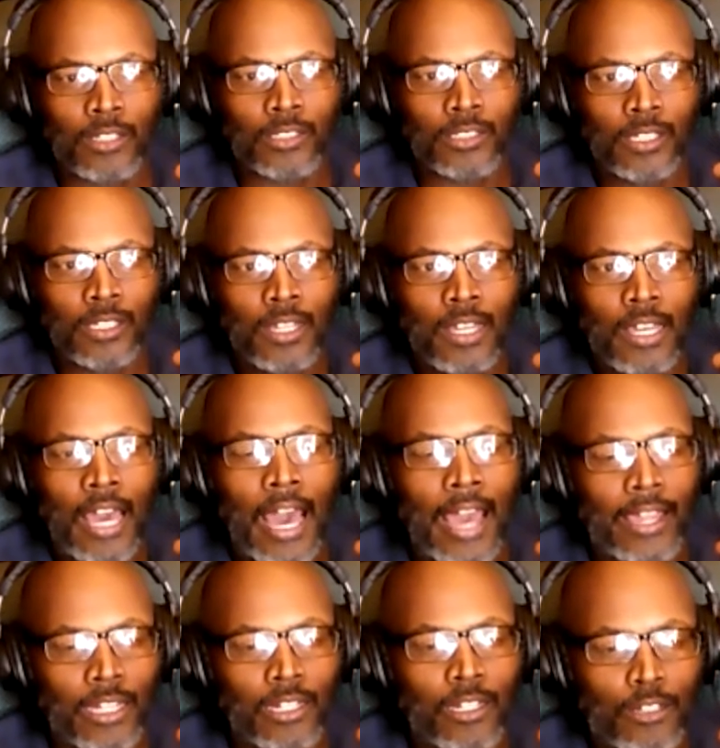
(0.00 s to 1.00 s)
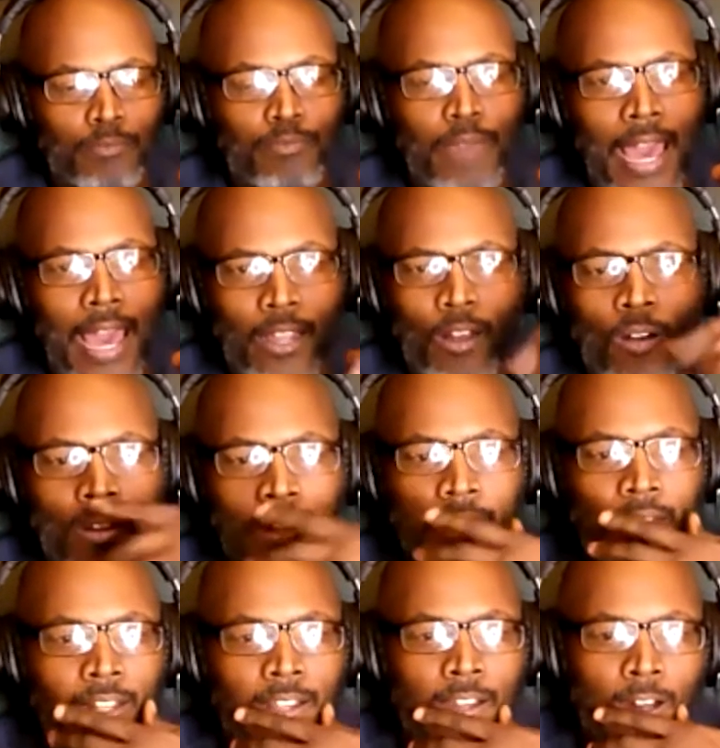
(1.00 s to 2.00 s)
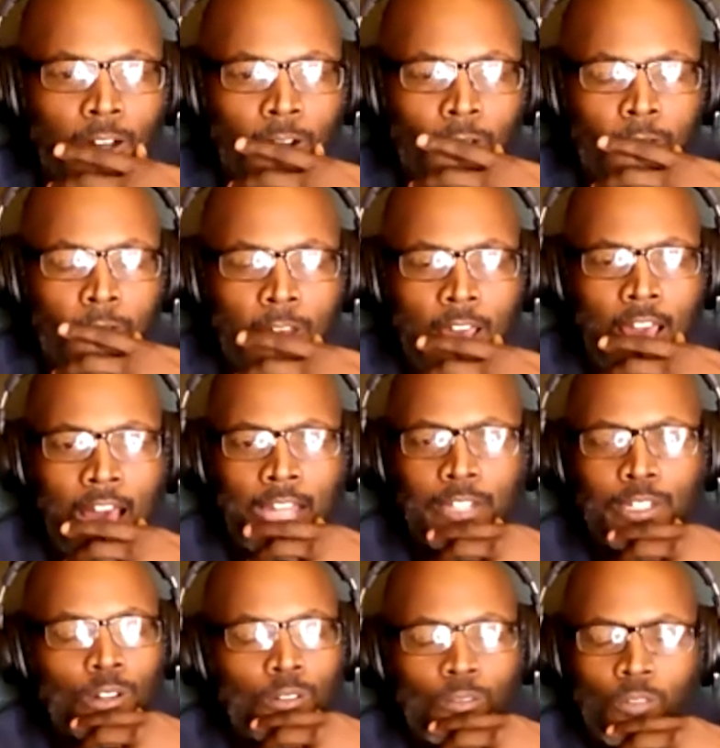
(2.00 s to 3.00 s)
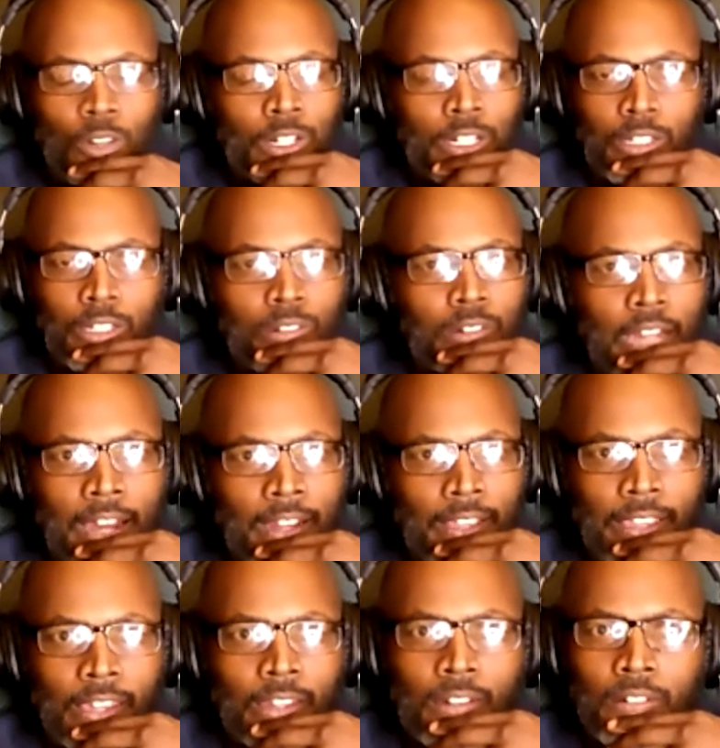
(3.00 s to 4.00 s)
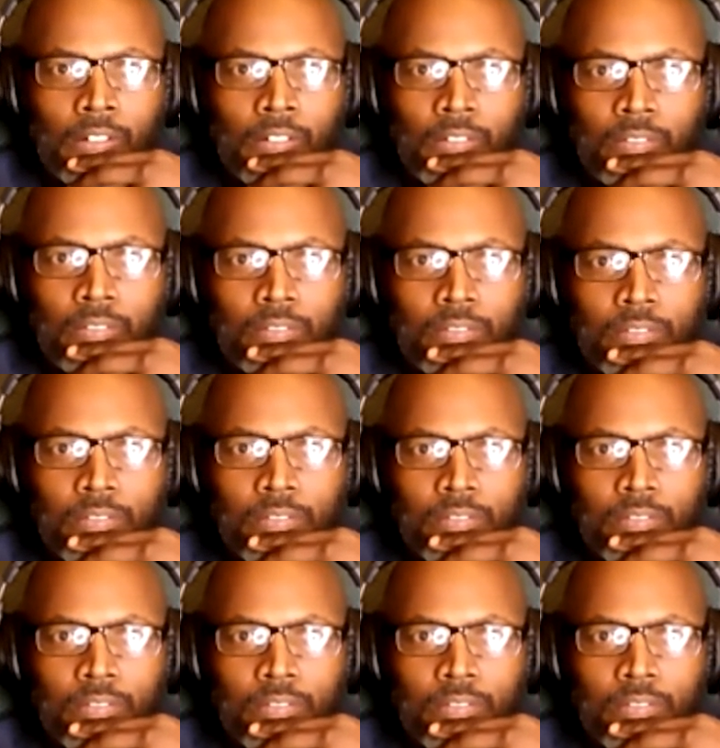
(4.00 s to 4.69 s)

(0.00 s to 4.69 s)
I was, I can look back on it and go, I don't want to do that again.